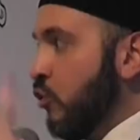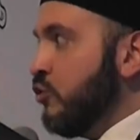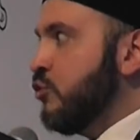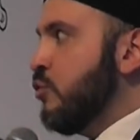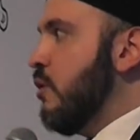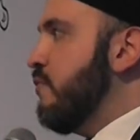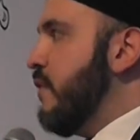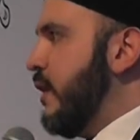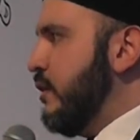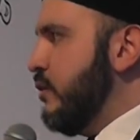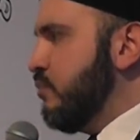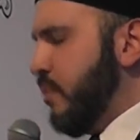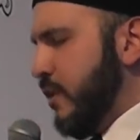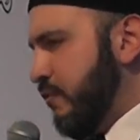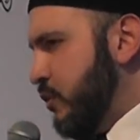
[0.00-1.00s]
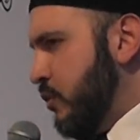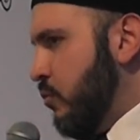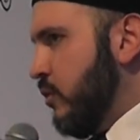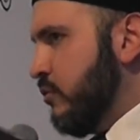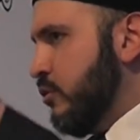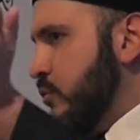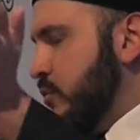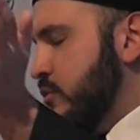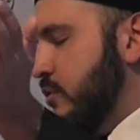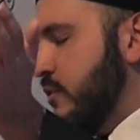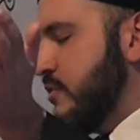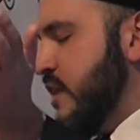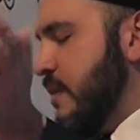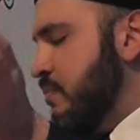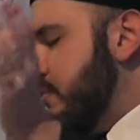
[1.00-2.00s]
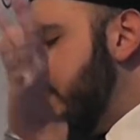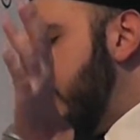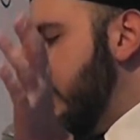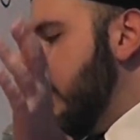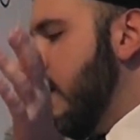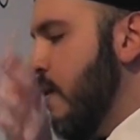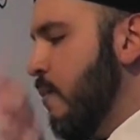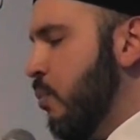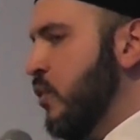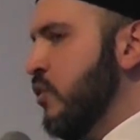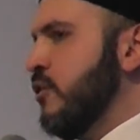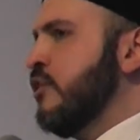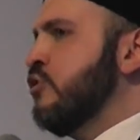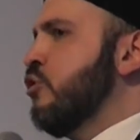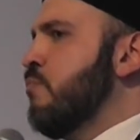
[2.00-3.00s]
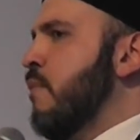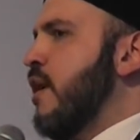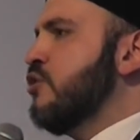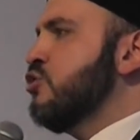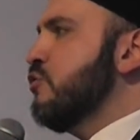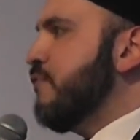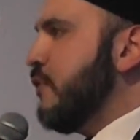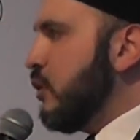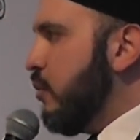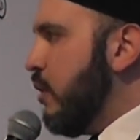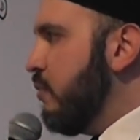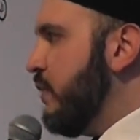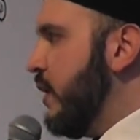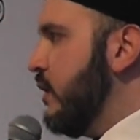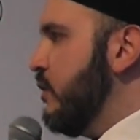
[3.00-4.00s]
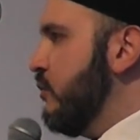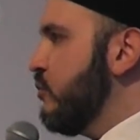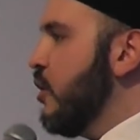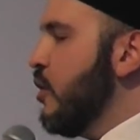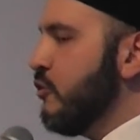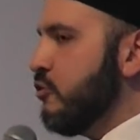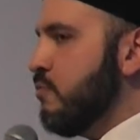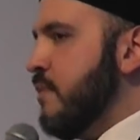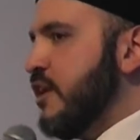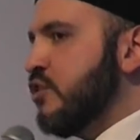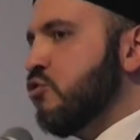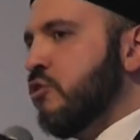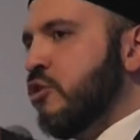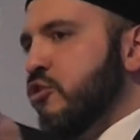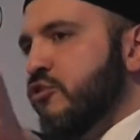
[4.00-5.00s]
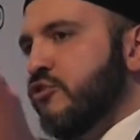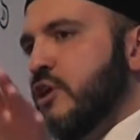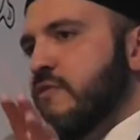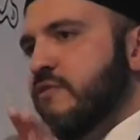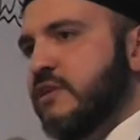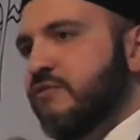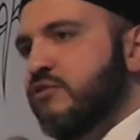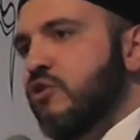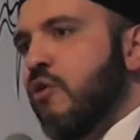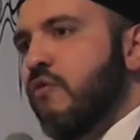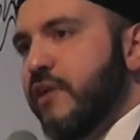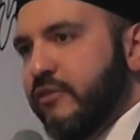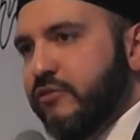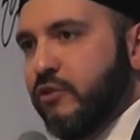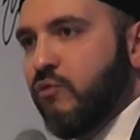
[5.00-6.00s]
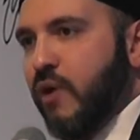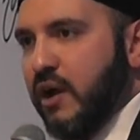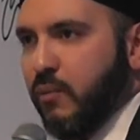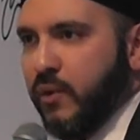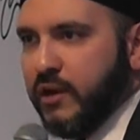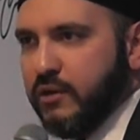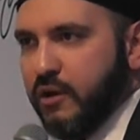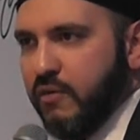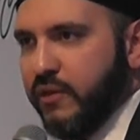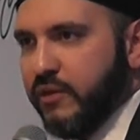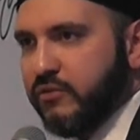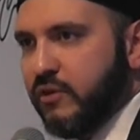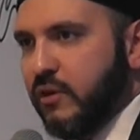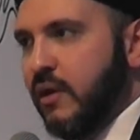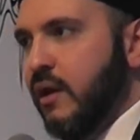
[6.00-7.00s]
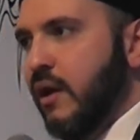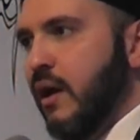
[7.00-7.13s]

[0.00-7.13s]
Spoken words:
call you to our values, but if you don't want to accept, fine. But we're not going to demand you follow our values. So make sure the conservatives know this, the right wing know this.